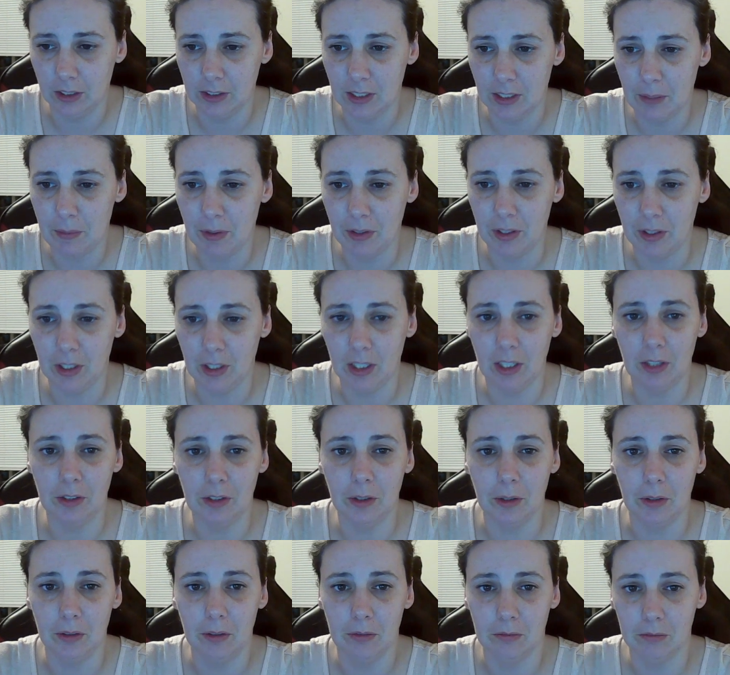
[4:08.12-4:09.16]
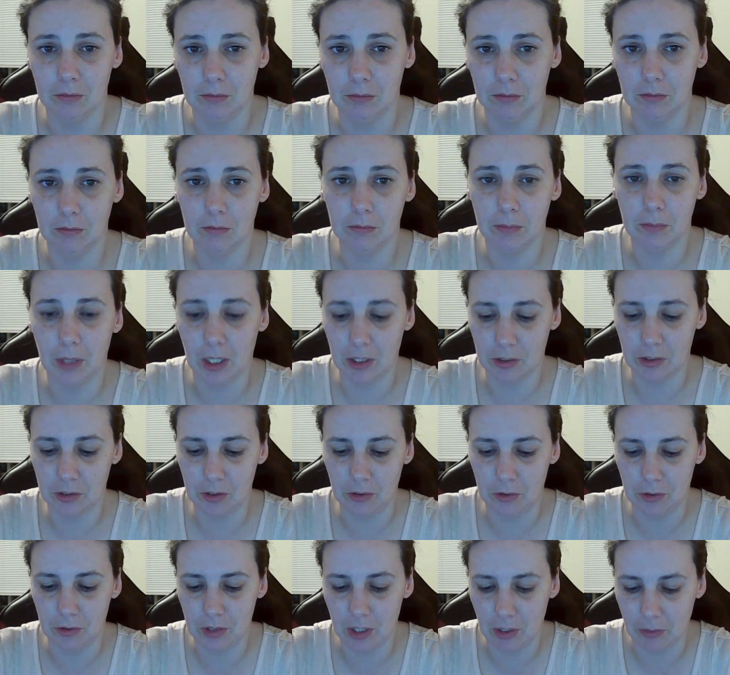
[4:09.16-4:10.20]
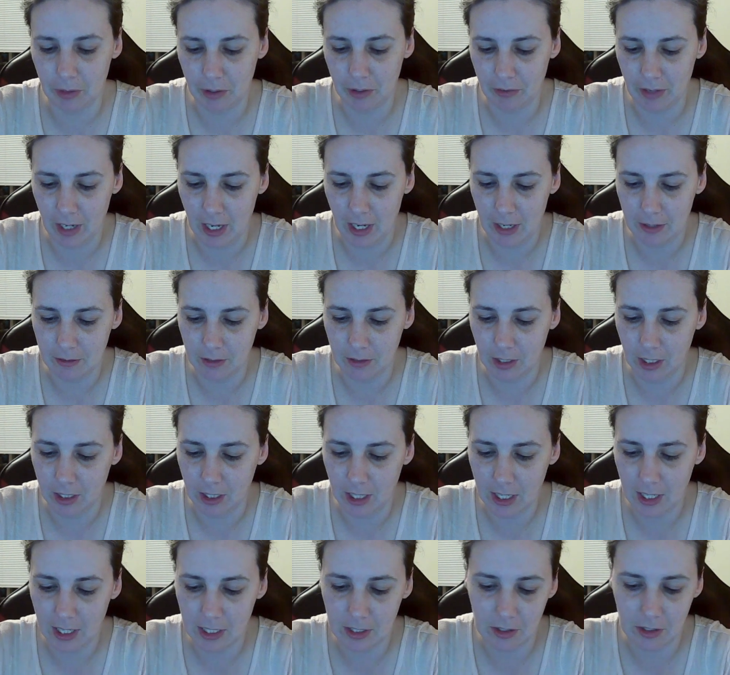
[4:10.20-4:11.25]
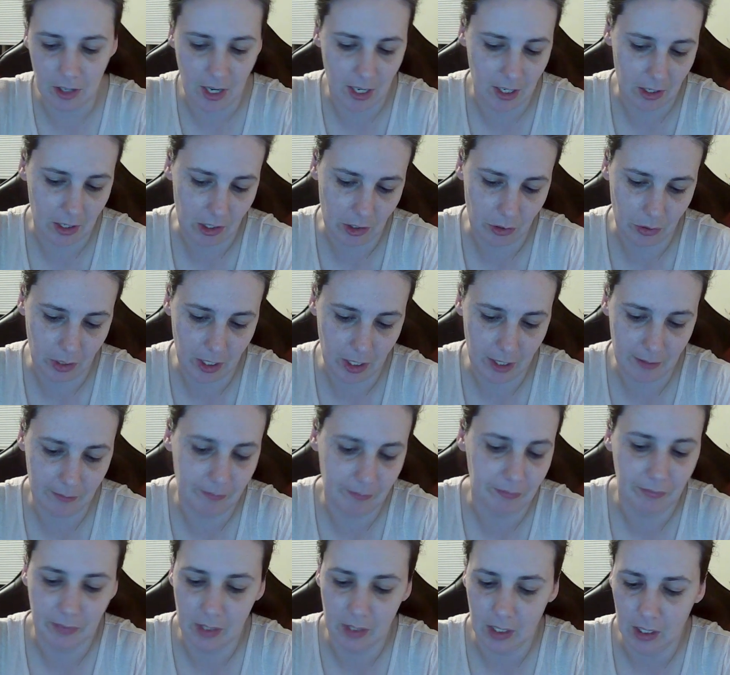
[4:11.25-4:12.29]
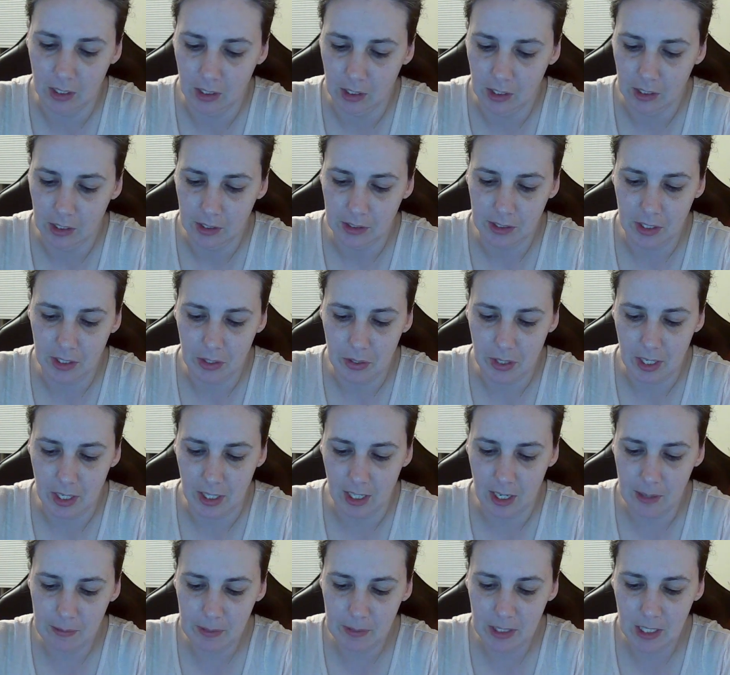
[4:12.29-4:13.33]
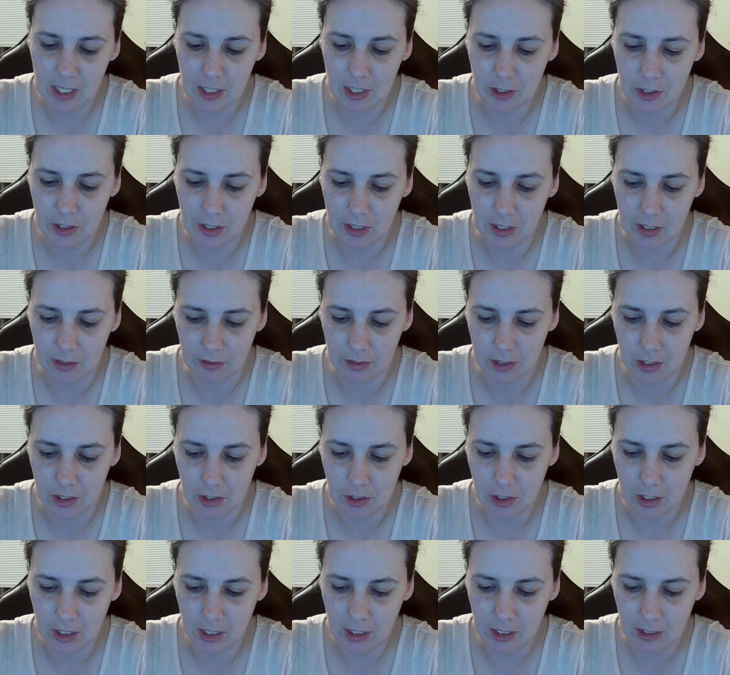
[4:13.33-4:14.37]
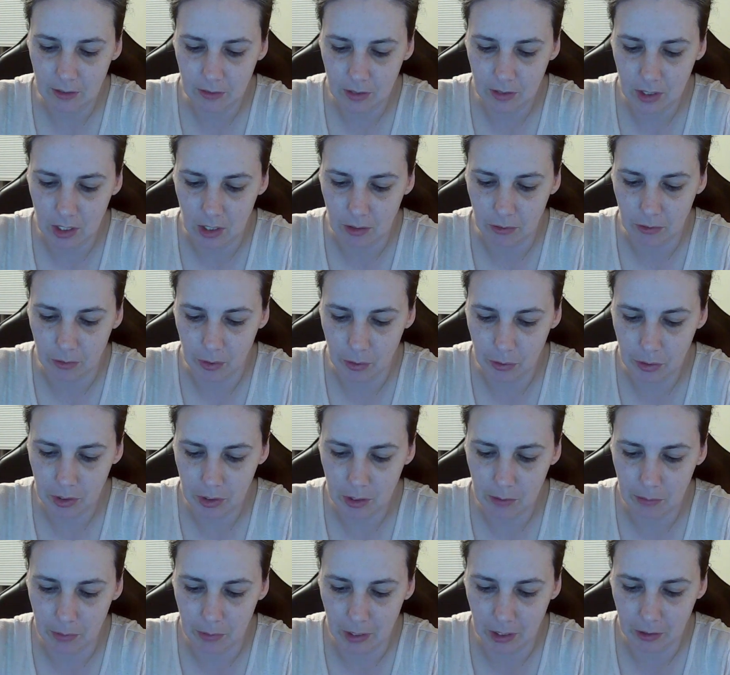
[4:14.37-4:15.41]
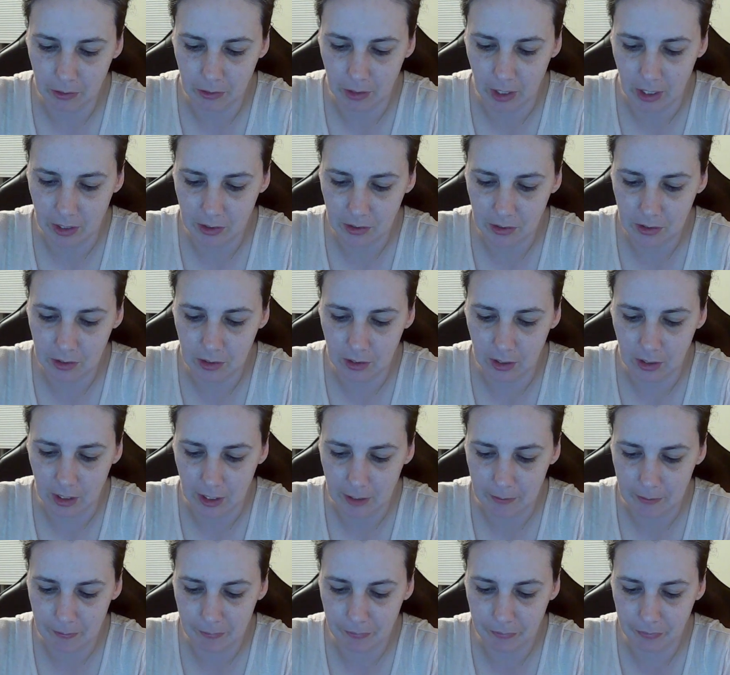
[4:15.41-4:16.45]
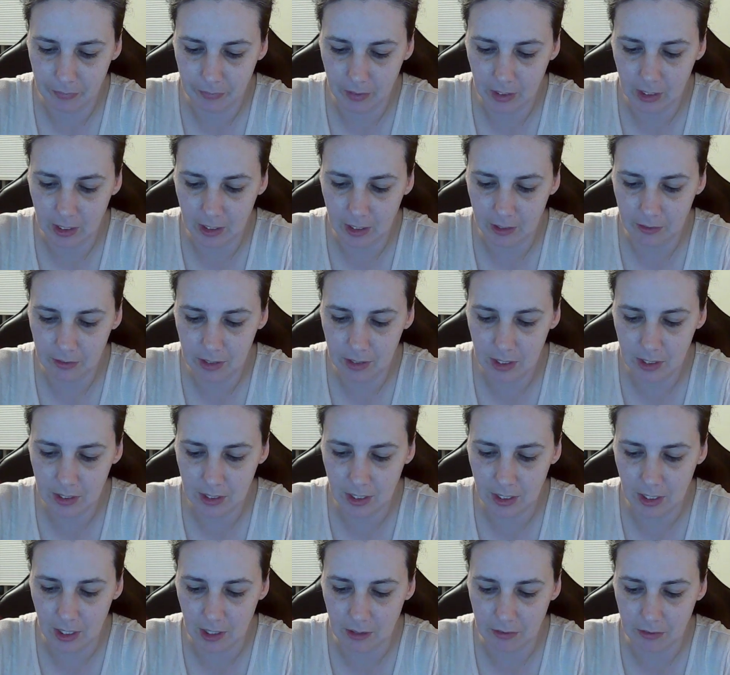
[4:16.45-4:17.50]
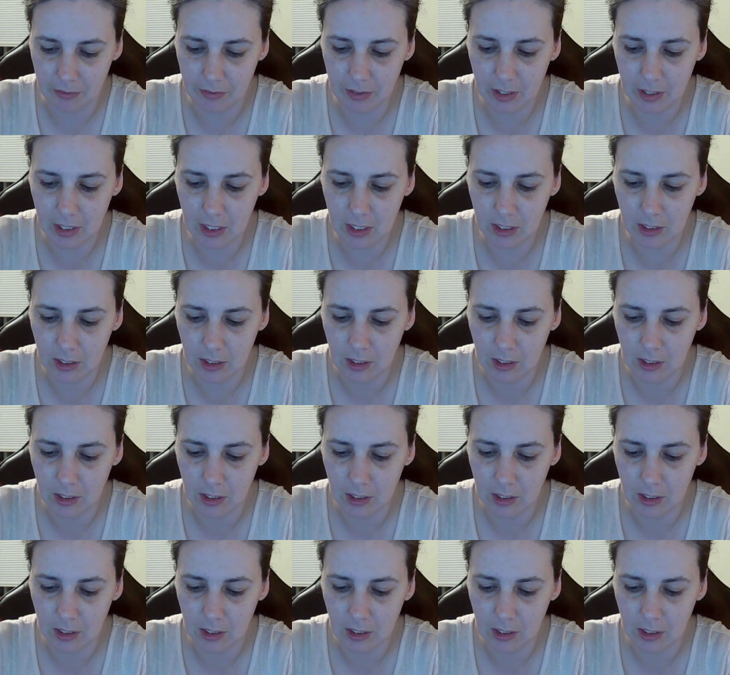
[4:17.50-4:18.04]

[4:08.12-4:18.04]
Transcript: of the other Bokksus that we've had, and I enjoy it. So a combination of sencha leaves and roasted brown rice give this tea a filling